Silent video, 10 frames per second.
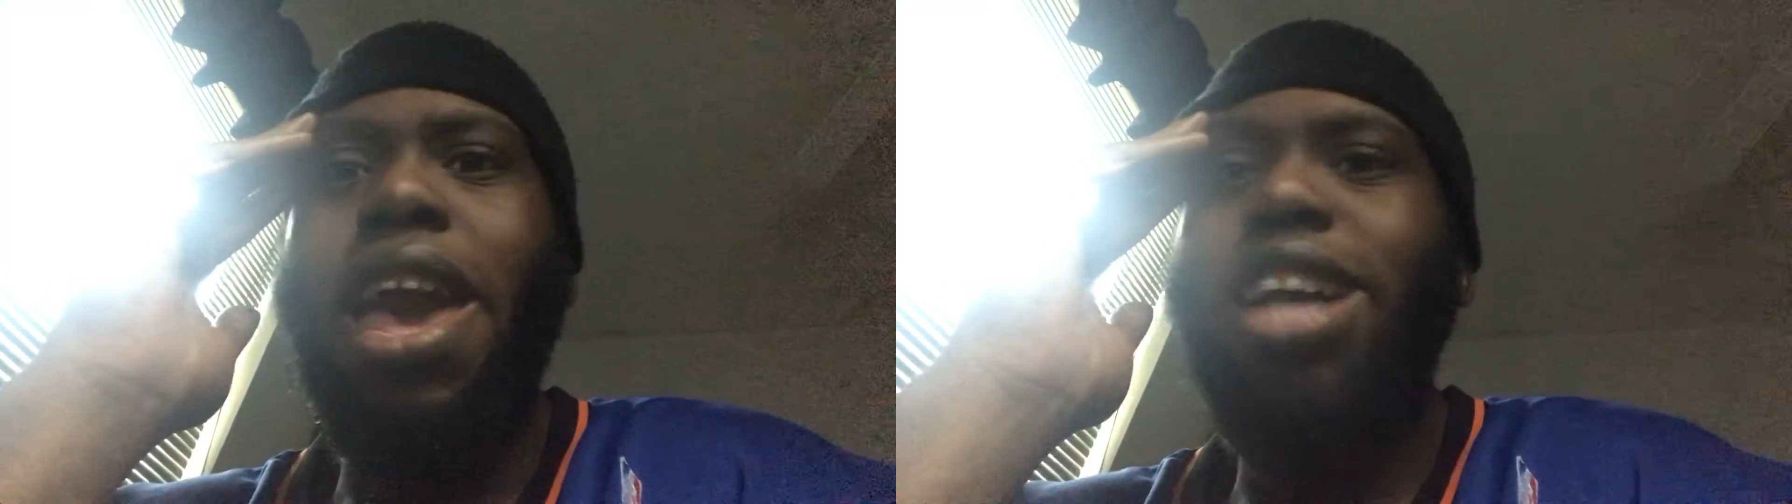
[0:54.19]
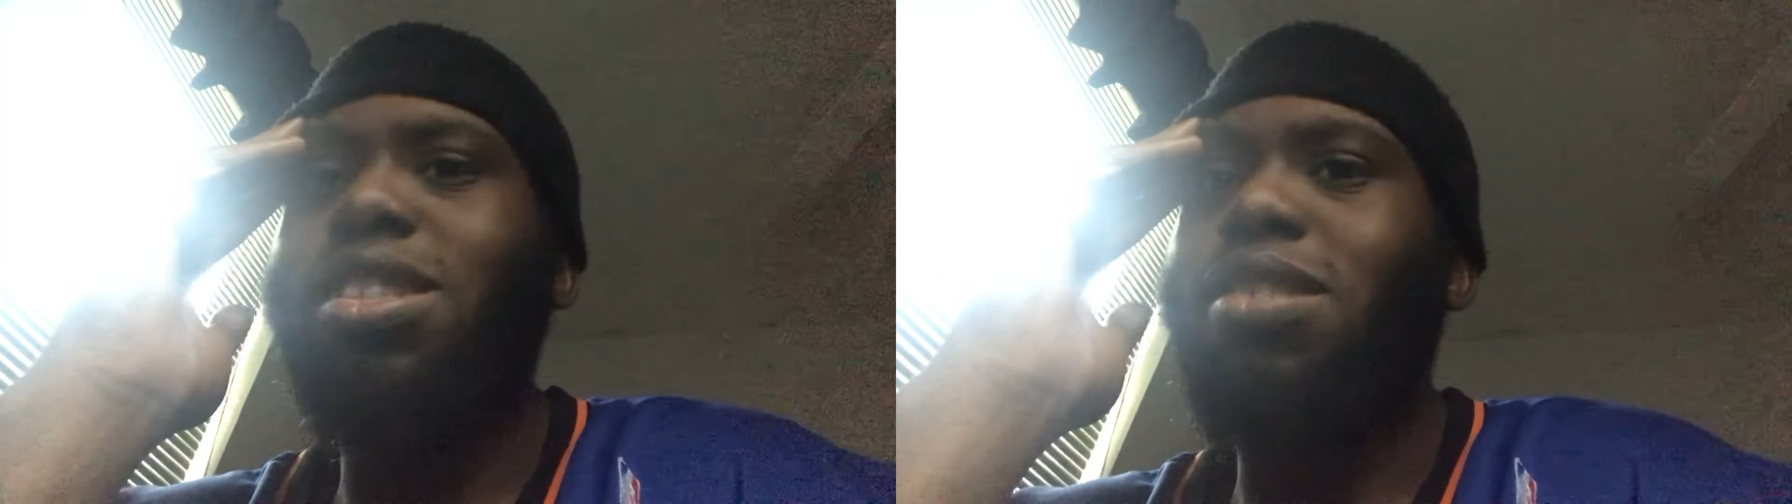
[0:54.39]

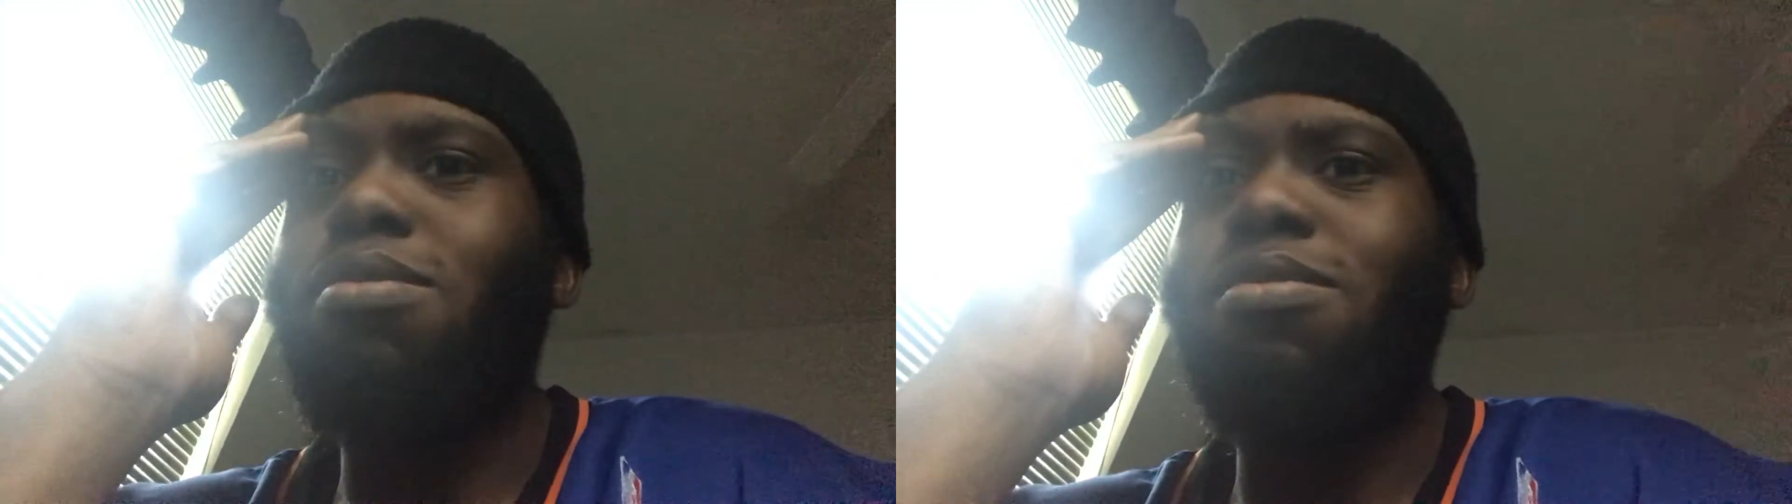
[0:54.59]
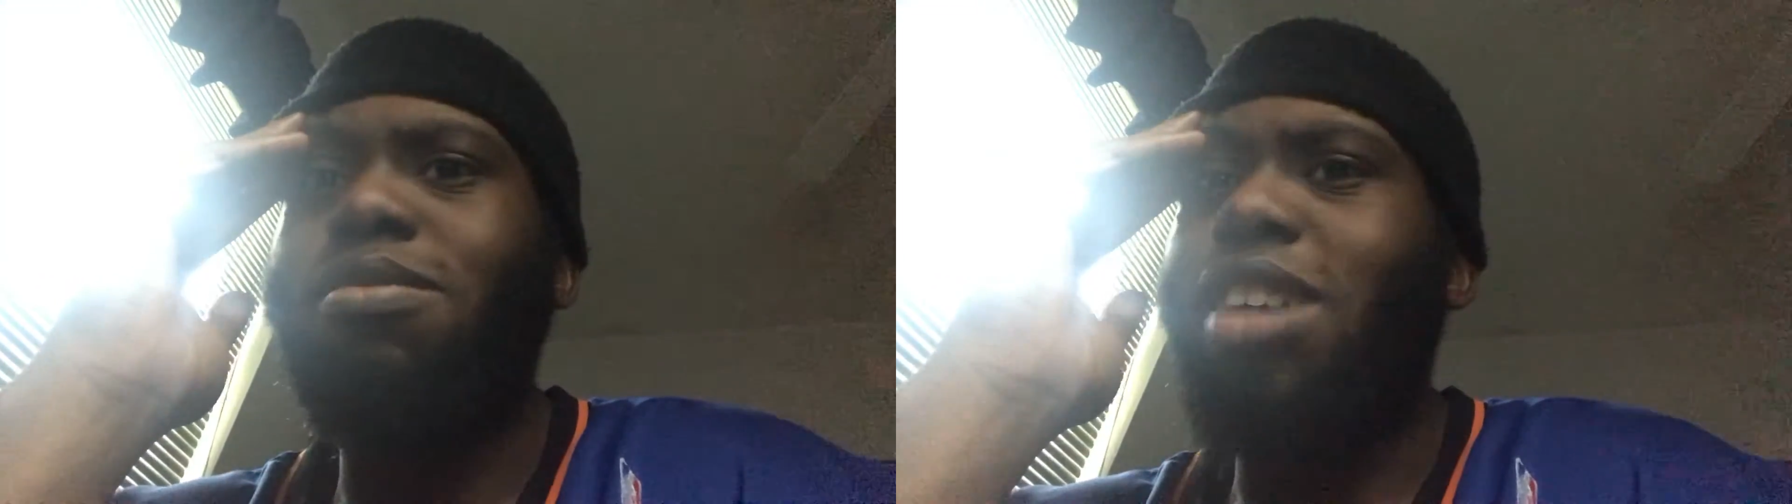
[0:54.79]
Max
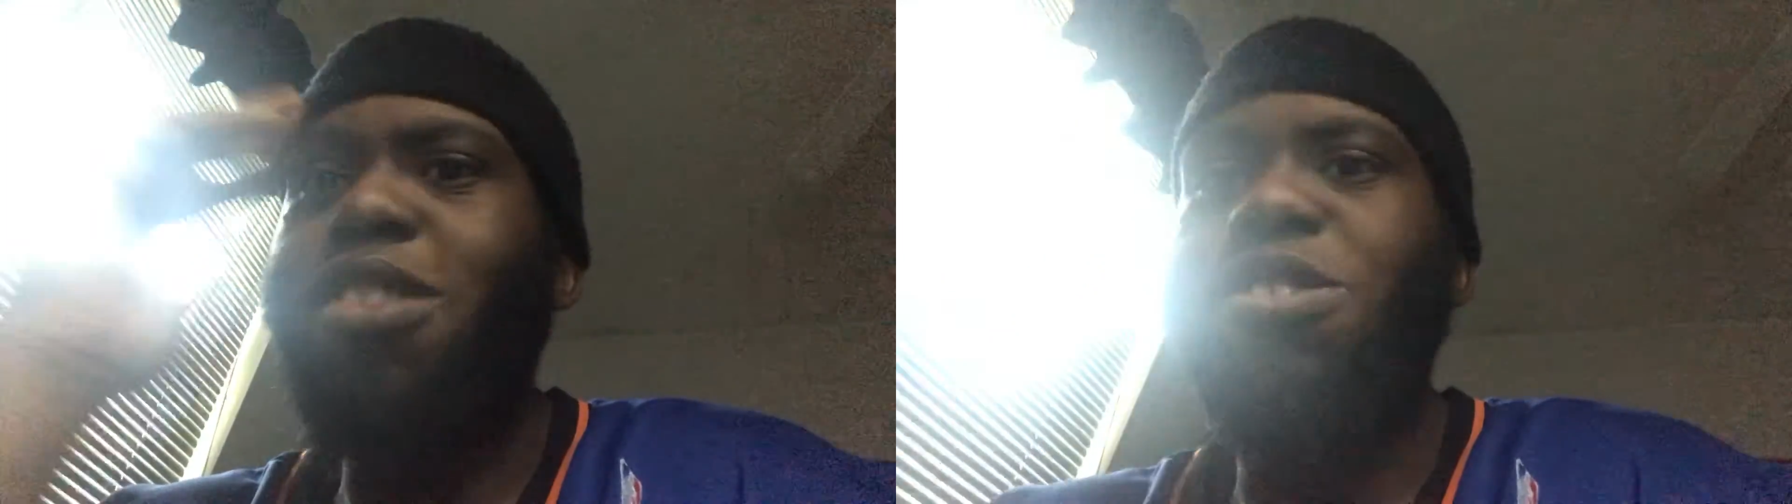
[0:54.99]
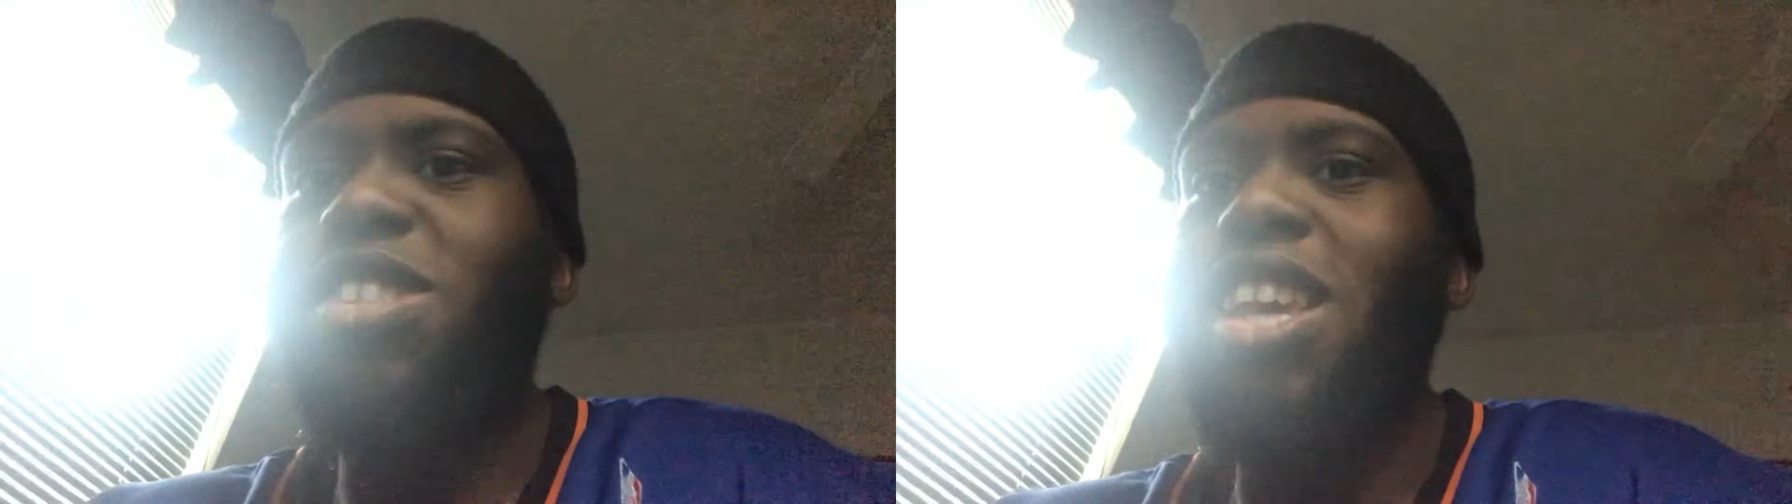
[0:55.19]
and
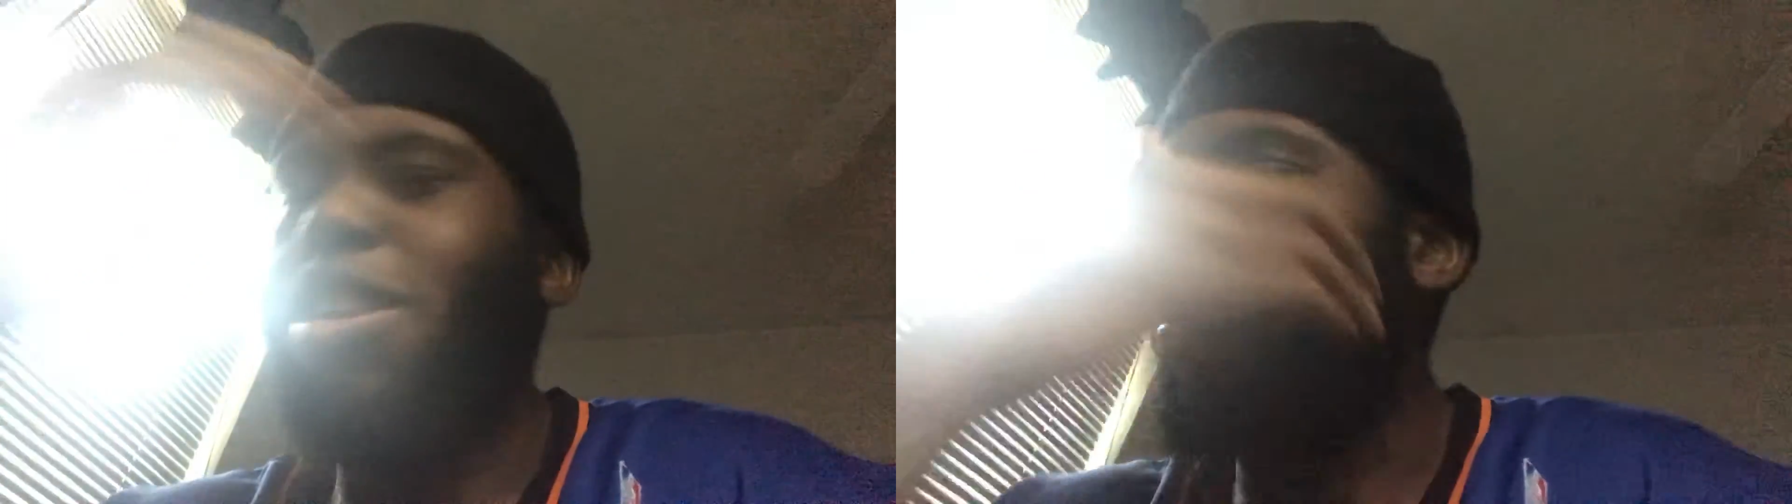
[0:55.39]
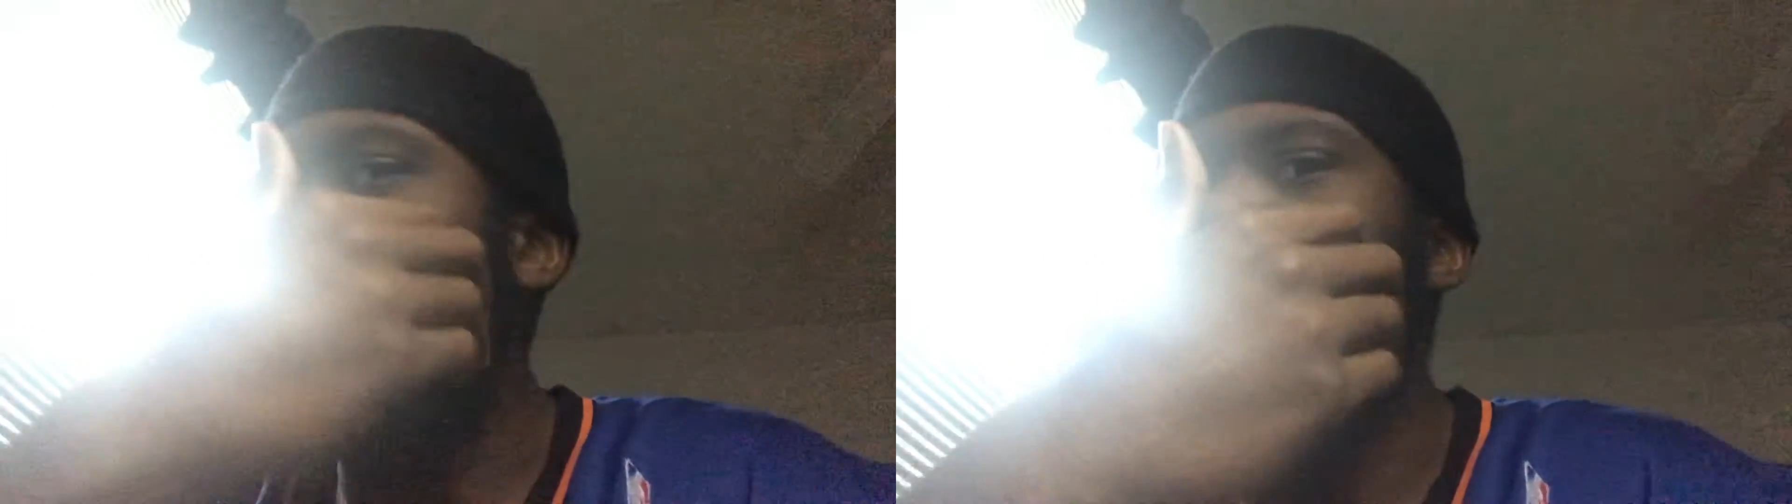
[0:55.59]
Doctor
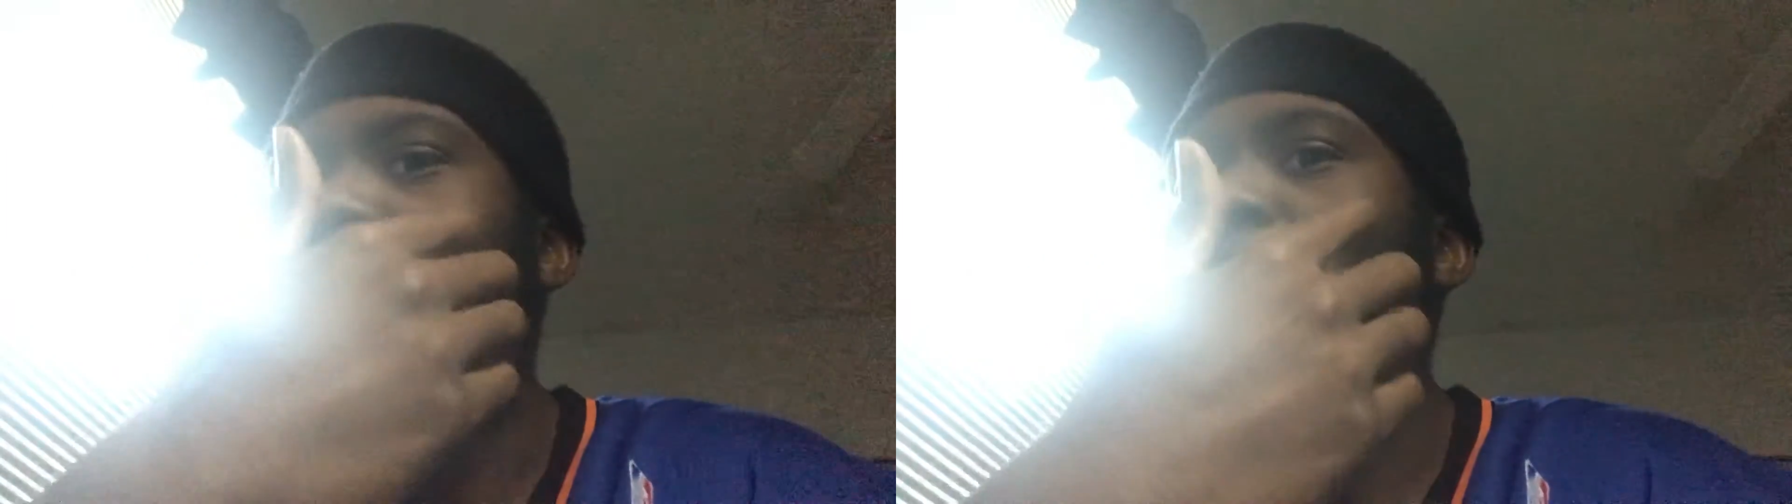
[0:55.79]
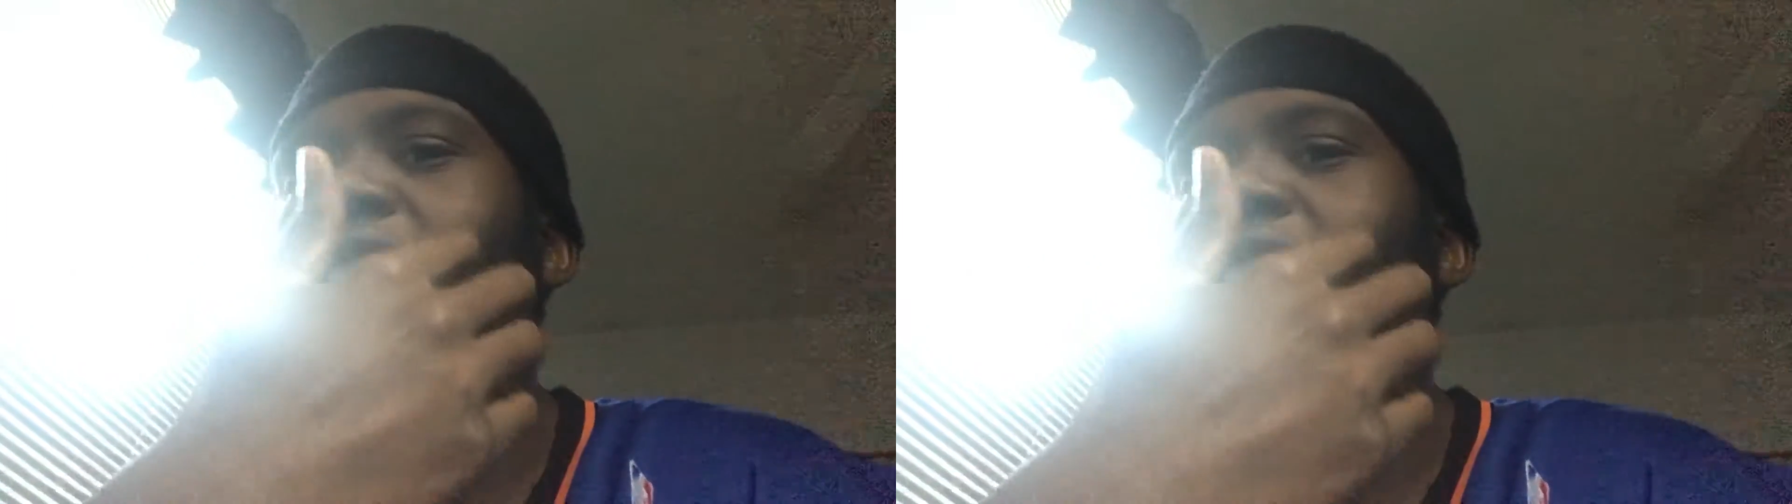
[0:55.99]
Zan. But